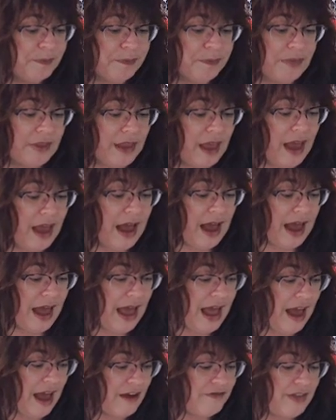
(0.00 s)
I
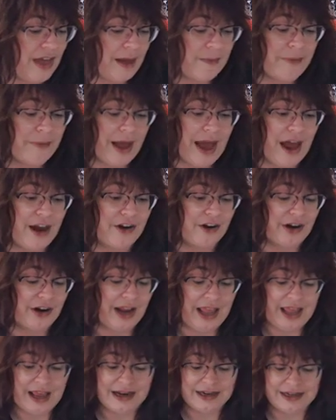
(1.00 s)
have that pattern
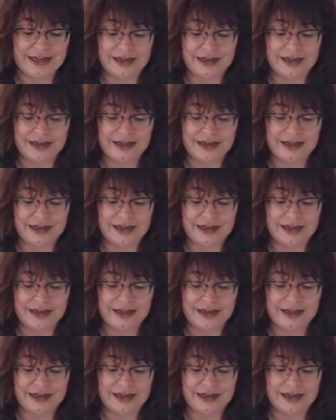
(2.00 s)
handy,